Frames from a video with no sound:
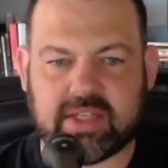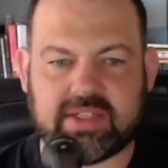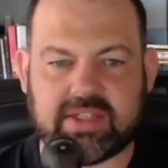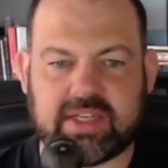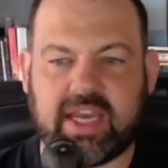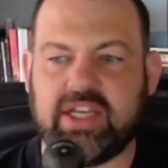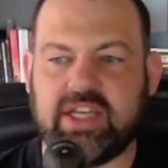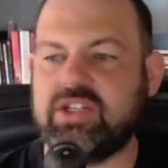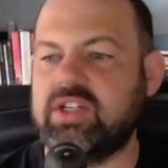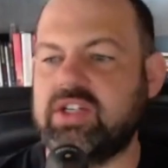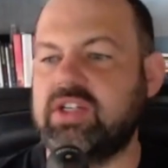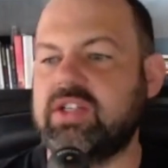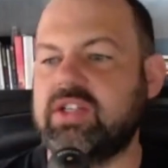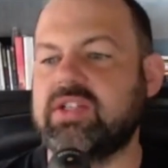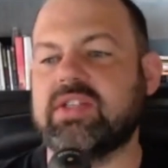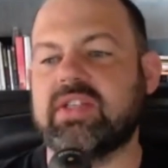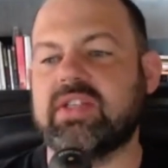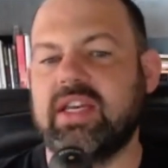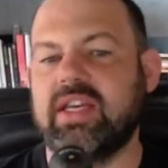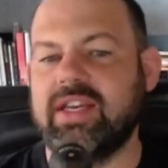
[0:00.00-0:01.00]
big
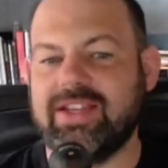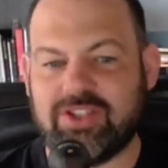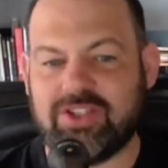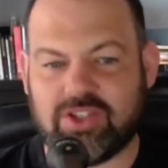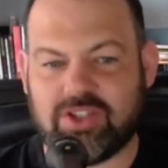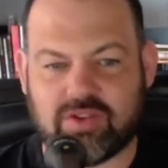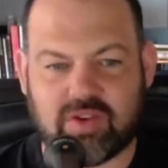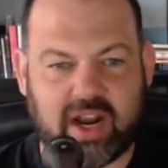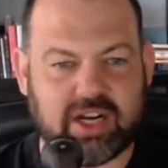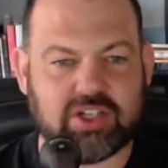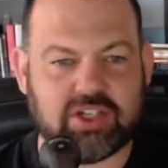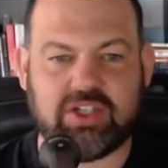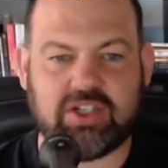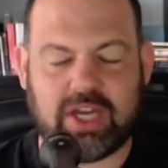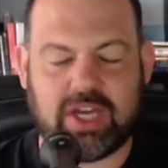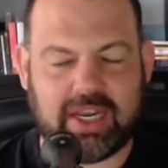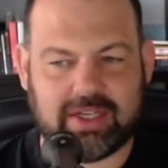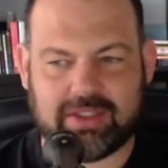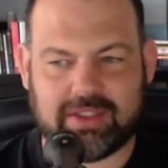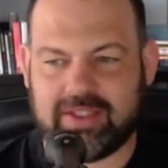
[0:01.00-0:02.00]
organizations,
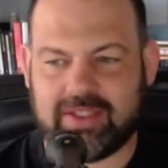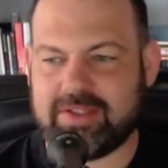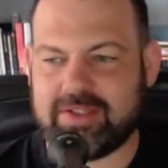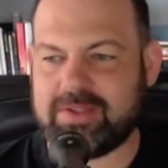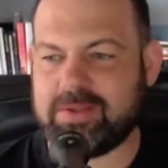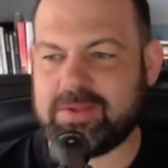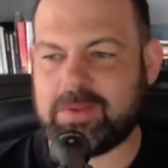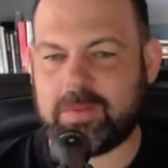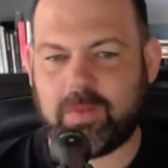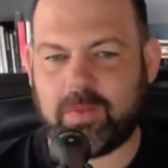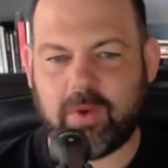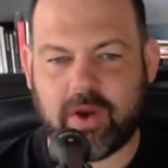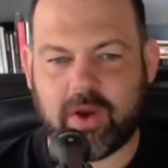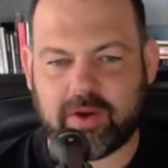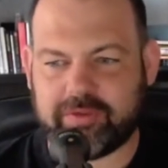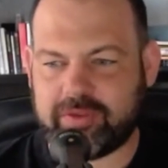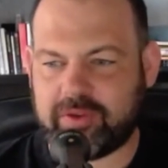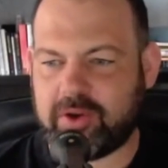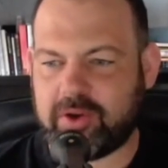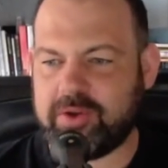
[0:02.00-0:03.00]
strategies, checklists,
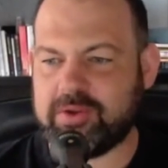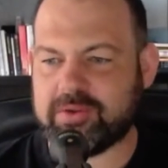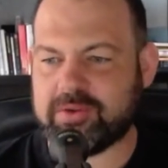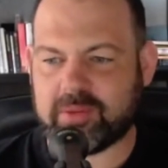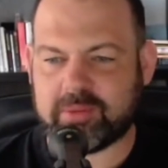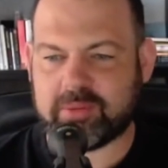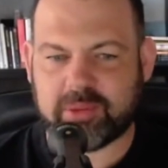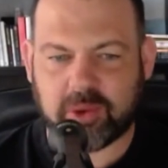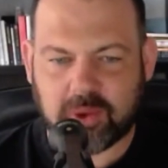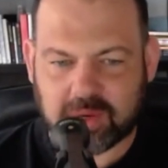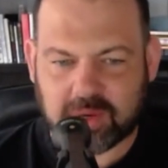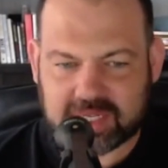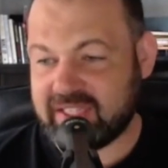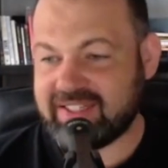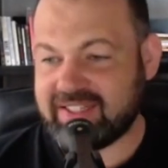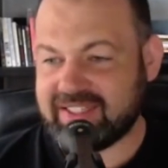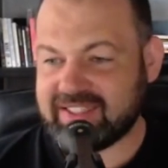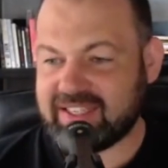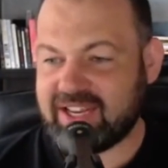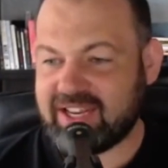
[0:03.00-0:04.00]
workflows,
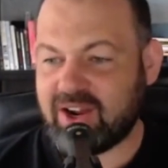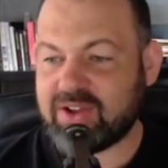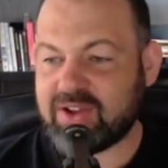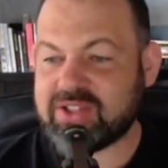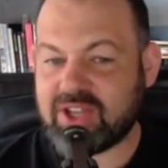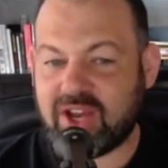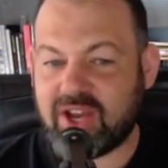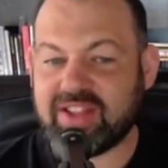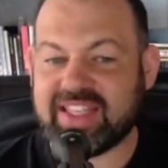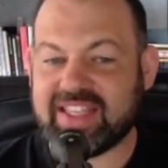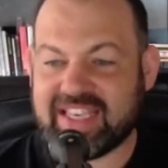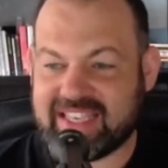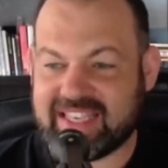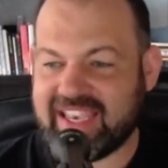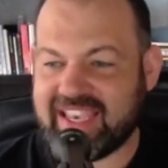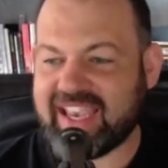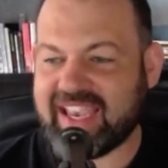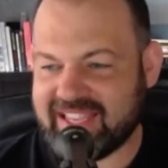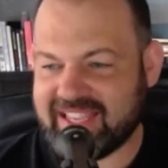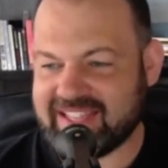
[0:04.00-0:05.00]
flow lending. And I was the
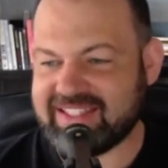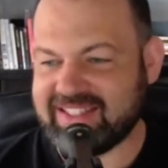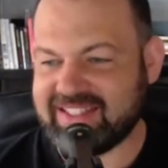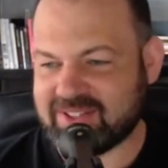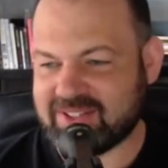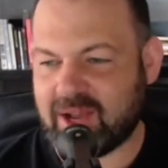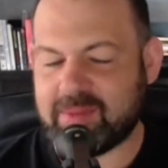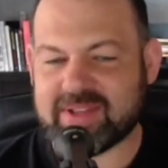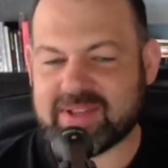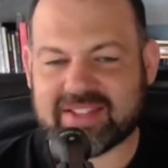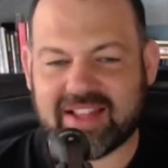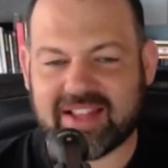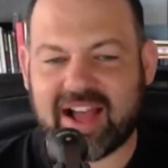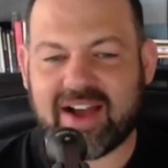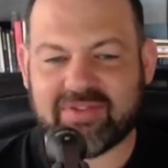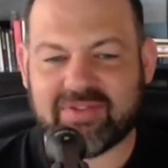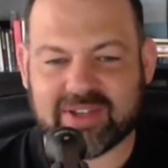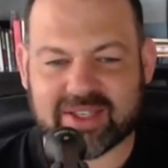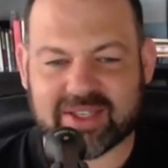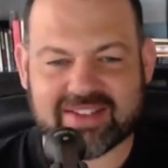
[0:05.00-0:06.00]
only,
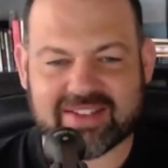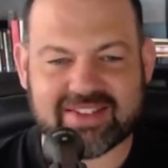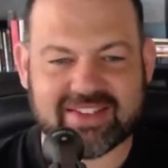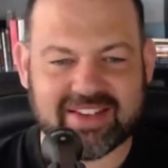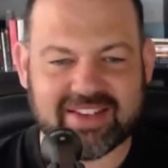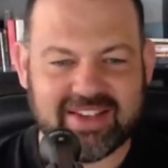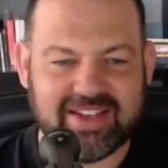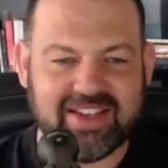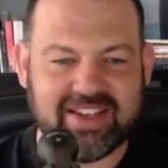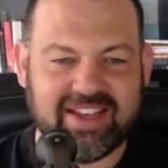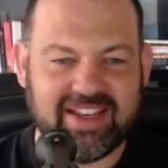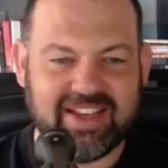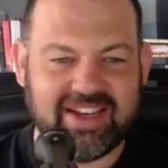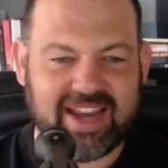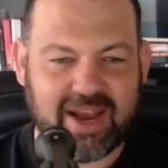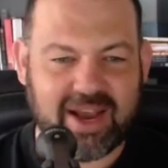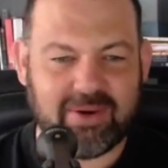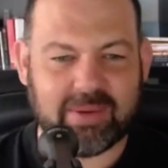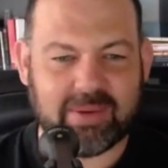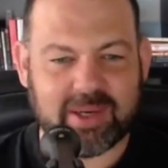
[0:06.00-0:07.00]
Simon's laughing because
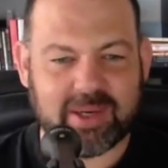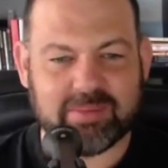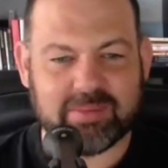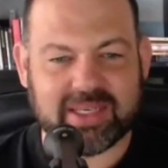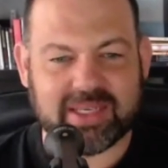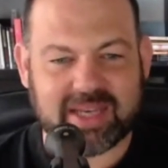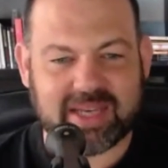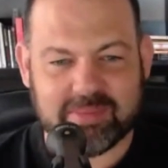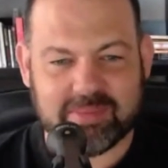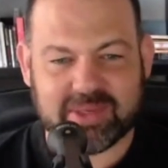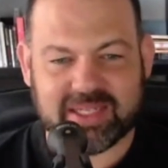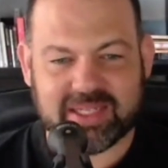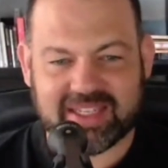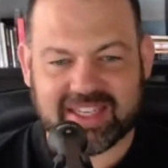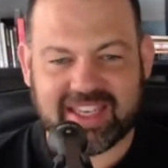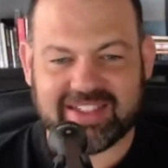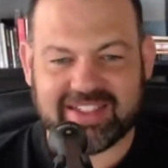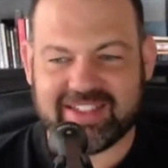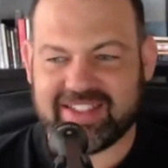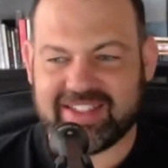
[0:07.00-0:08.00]
now I'm in a big
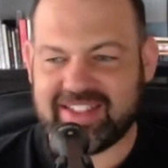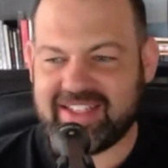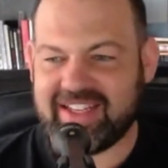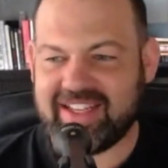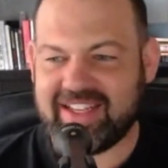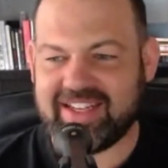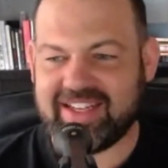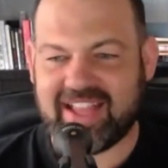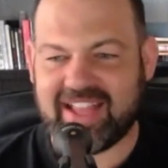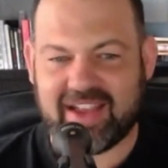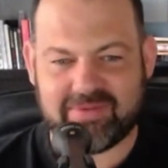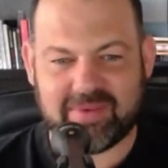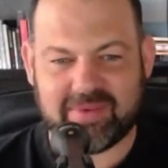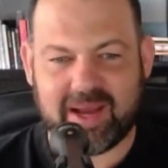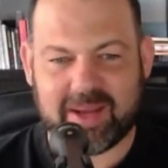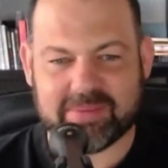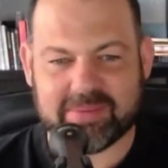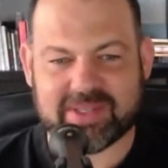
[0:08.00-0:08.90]
company again and